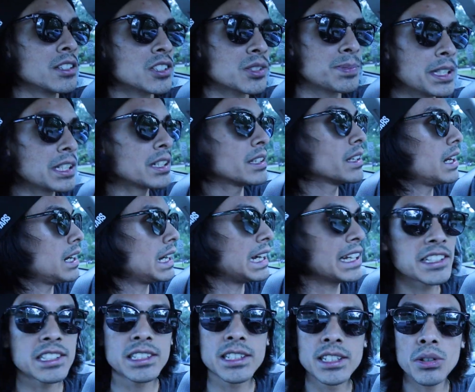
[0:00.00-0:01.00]
Speaking of that,
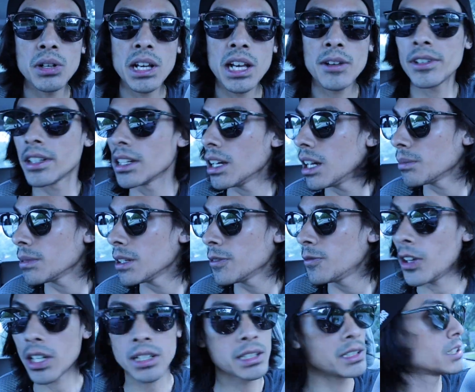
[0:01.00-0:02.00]
I still haven't gotten my
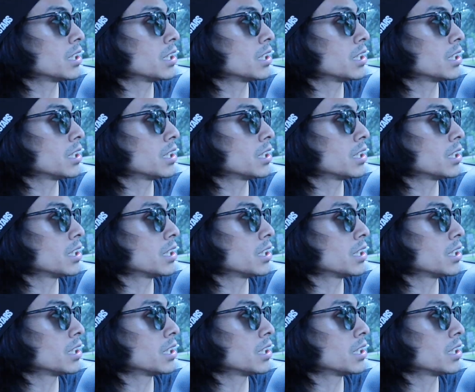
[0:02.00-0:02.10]
fucking